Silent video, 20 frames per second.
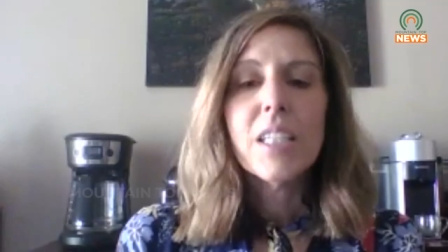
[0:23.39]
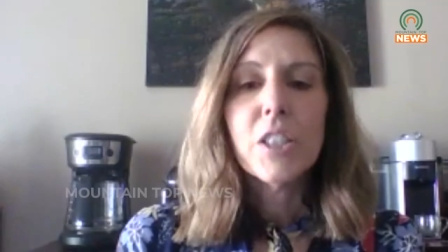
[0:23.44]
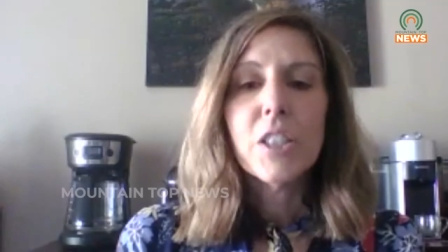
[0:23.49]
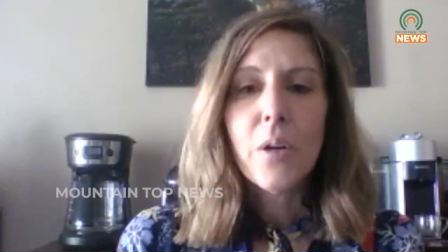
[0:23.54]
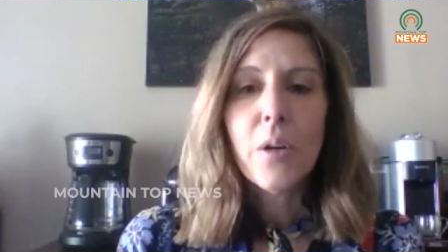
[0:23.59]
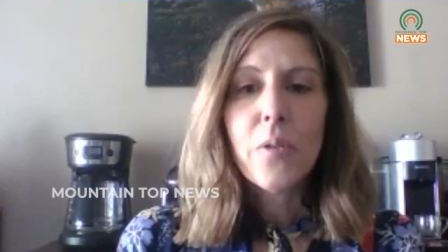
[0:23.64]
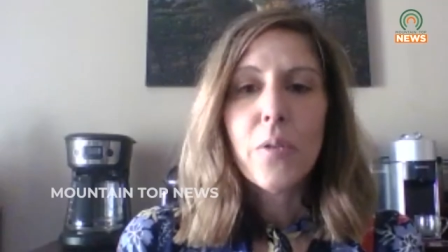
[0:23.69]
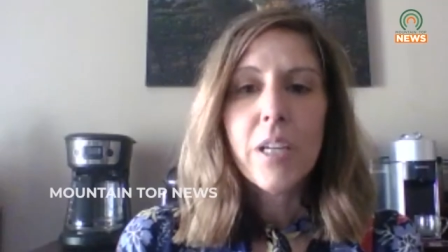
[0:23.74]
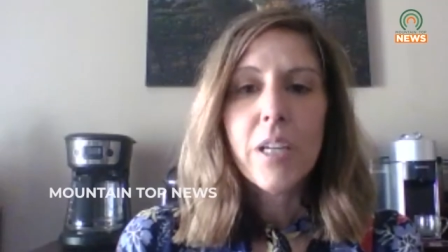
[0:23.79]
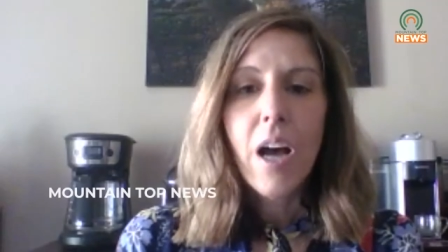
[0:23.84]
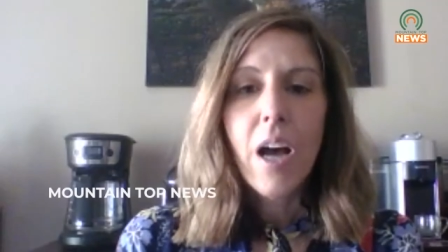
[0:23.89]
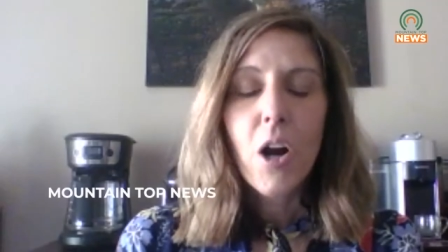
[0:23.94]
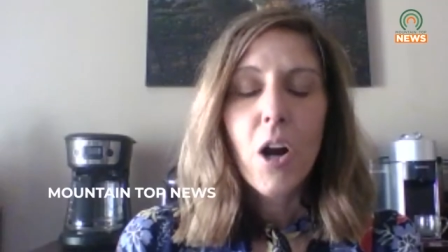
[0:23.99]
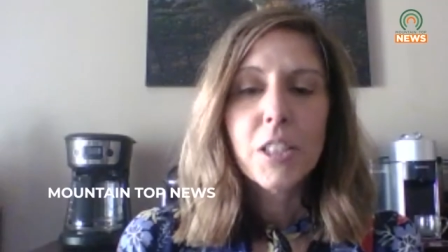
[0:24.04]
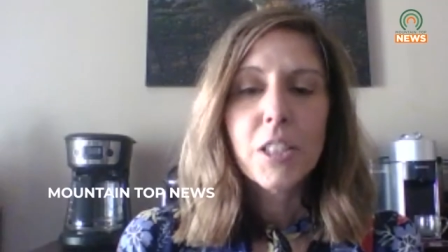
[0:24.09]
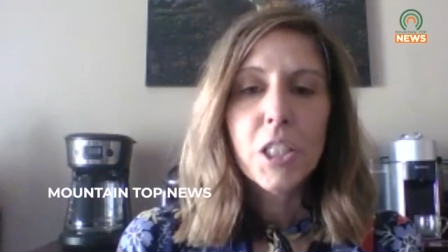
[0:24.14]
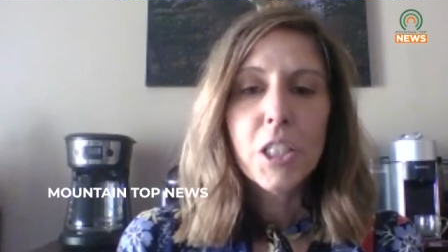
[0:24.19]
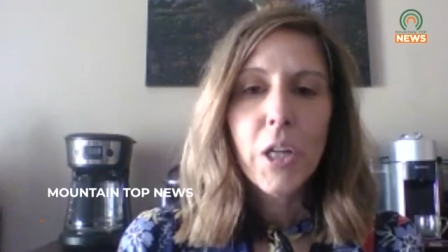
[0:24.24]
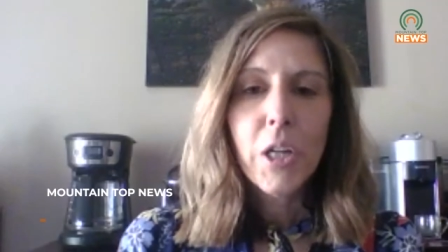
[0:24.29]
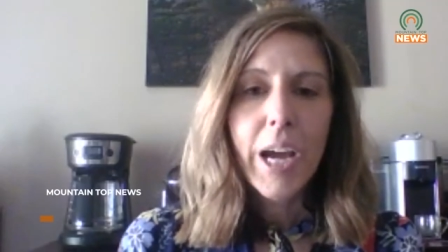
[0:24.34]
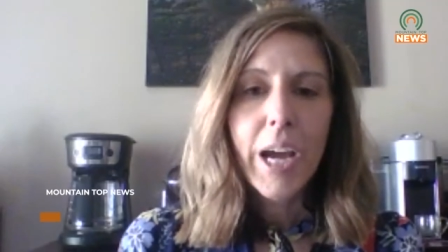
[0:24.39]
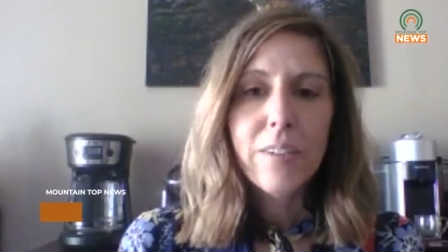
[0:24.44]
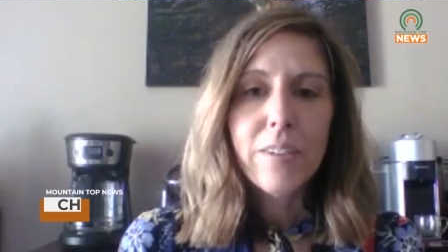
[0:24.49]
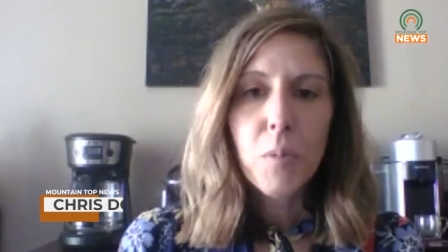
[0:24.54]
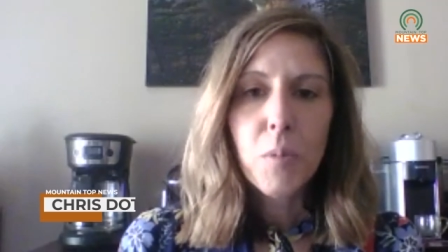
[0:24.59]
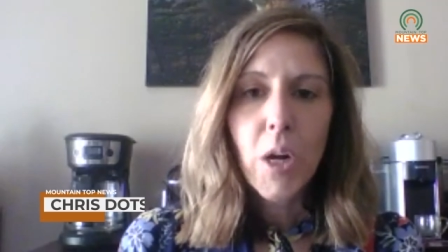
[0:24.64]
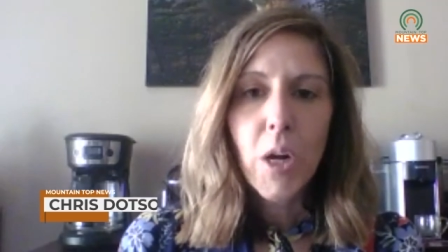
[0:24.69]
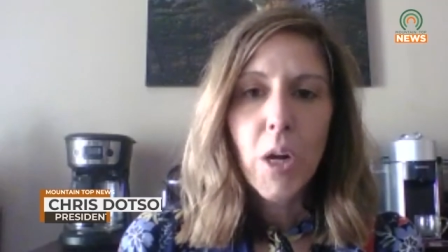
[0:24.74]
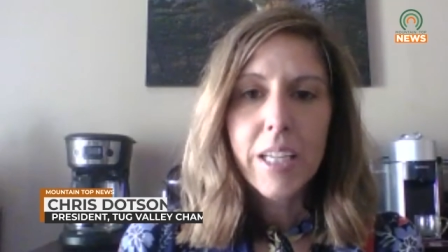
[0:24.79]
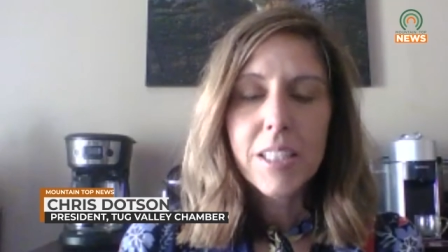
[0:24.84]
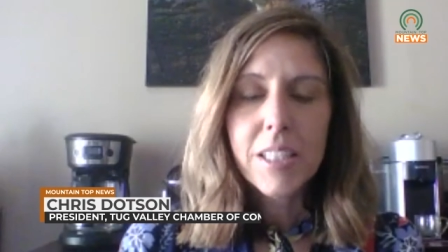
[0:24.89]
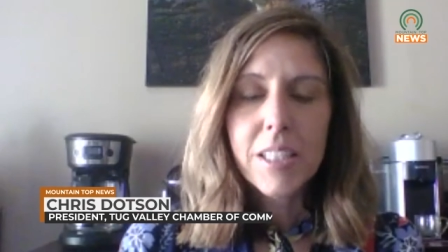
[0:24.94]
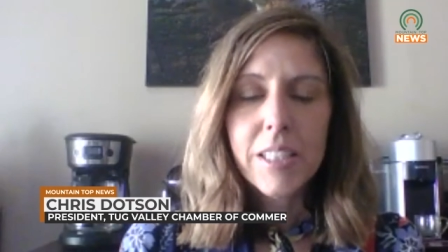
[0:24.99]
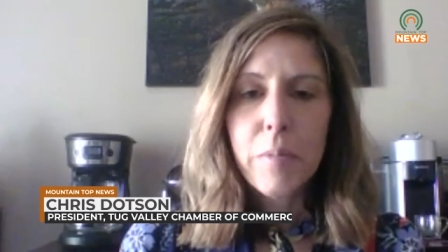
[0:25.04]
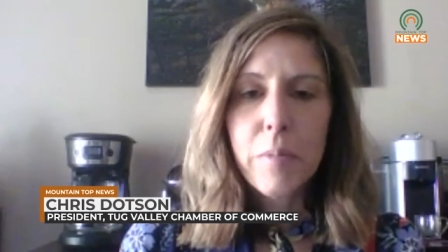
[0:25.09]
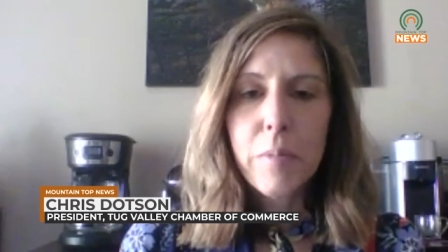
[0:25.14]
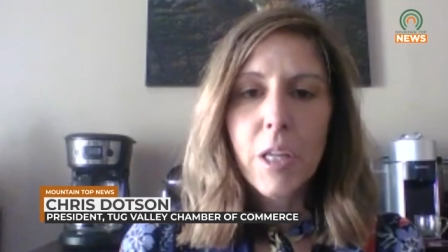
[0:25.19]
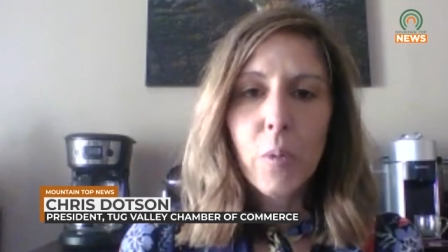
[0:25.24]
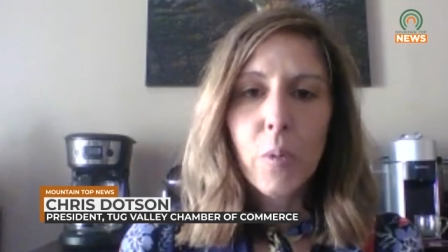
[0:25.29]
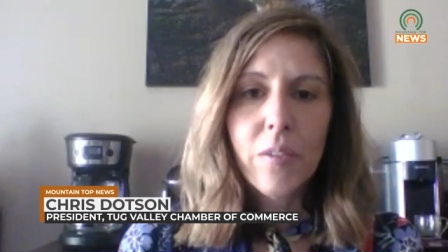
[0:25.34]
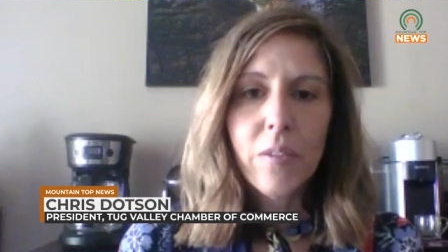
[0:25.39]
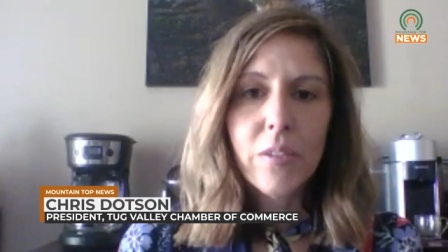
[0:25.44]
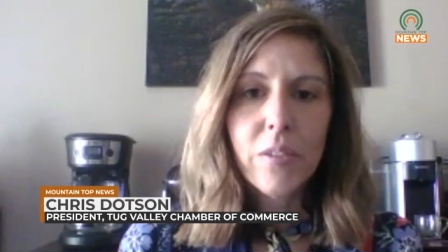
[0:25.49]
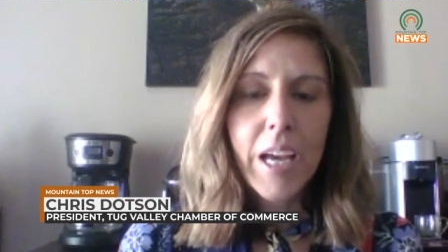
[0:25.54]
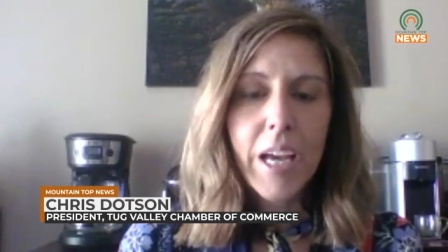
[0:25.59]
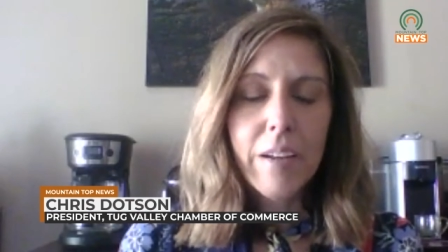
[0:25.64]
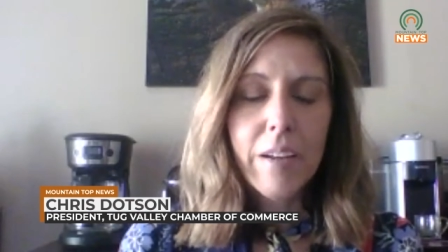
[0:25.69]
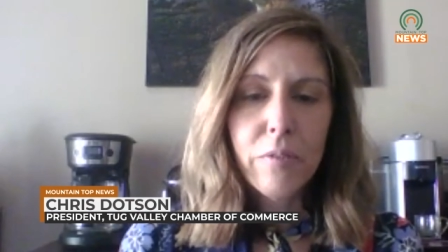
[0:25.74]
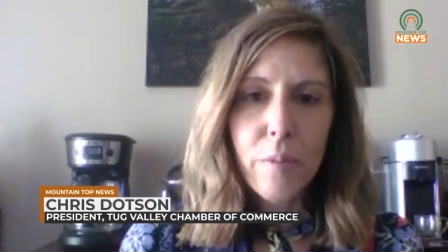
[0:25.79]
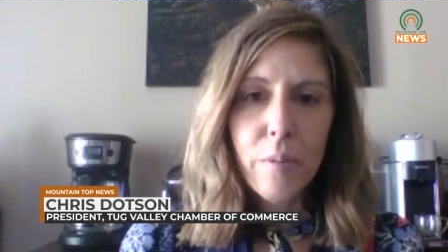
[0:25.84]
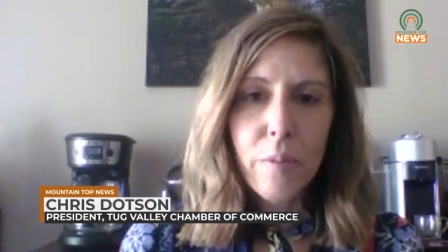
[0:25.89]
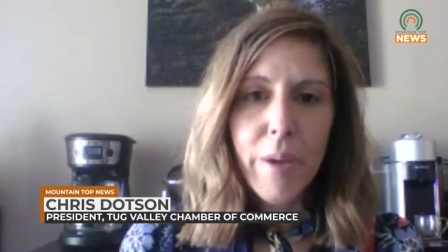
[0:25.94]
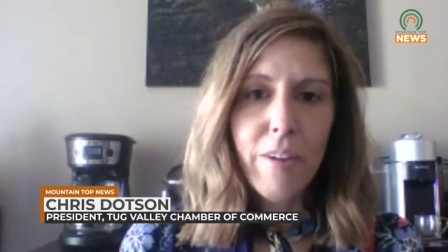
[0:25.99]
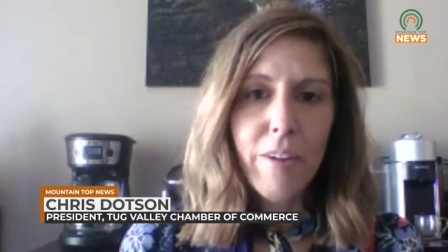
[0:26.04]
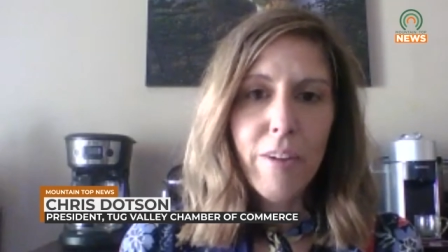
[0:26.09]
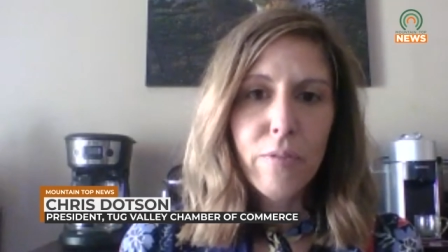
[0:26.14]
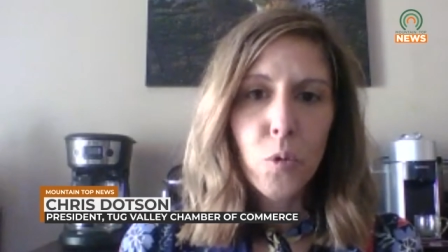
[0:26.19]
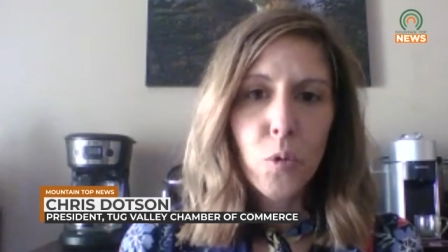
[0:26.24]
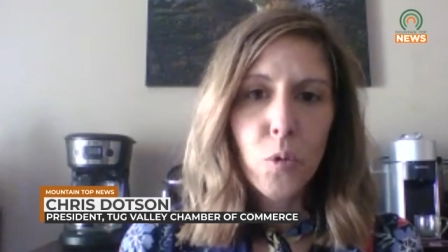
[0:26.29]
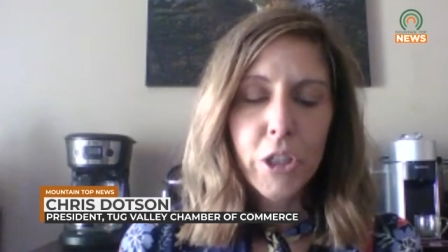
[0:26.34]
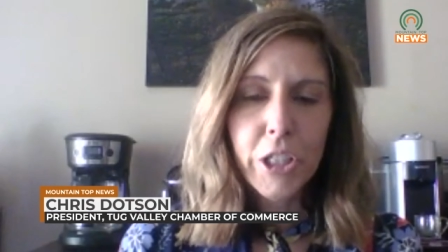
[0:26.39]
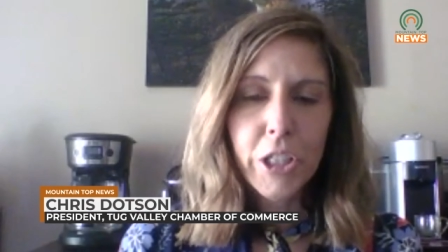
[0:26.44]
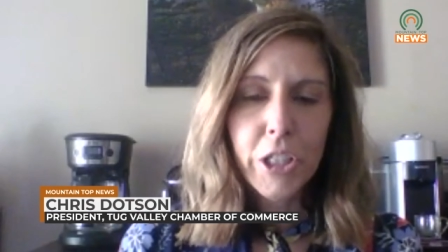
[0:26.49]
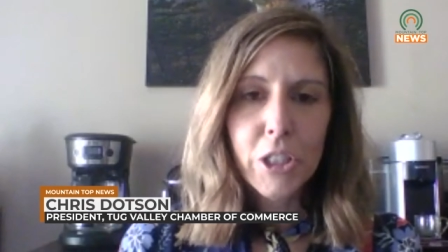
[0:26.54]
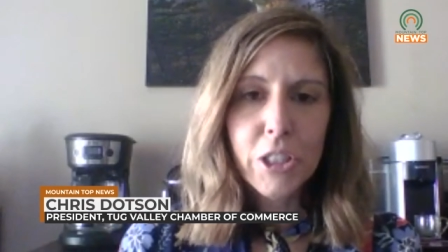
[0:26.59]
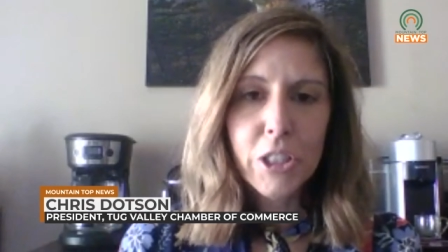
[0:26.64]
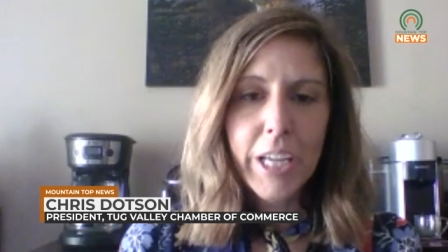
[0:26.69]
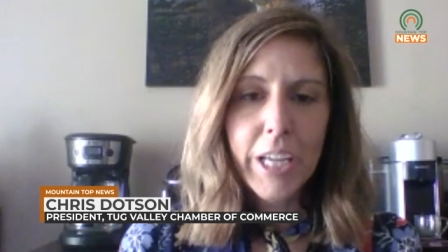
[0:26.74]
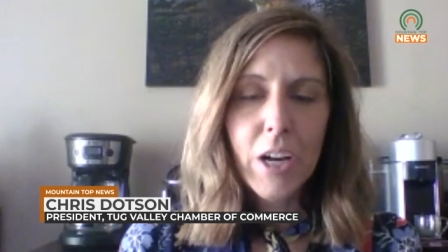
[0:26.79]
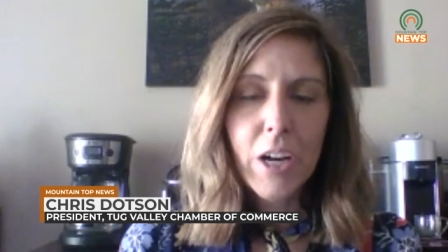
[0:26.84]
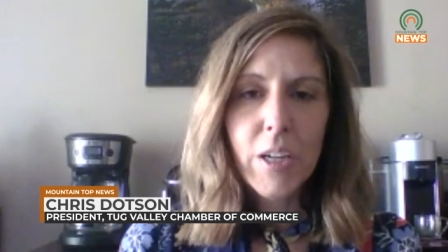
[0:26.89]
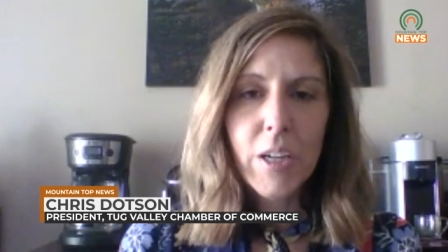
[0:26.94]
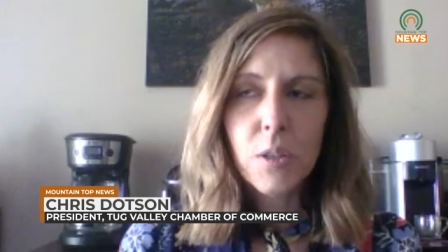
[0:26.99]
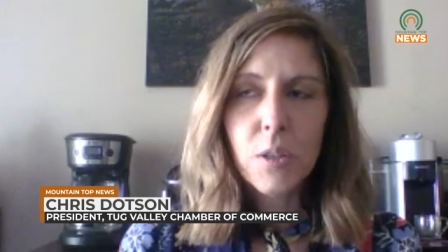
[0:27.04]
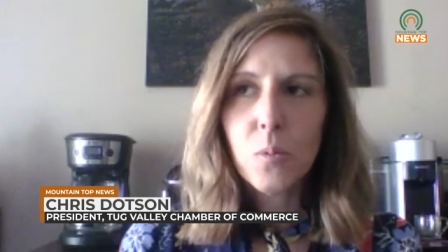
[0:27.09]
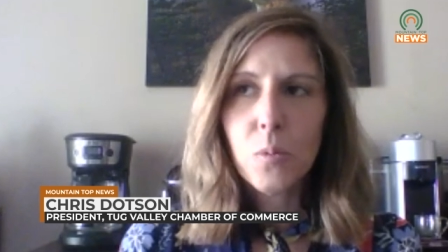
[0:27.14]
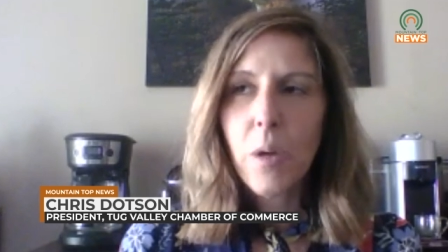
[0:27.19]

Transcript: So the arts and crafts market is something we've done for about 4 years now.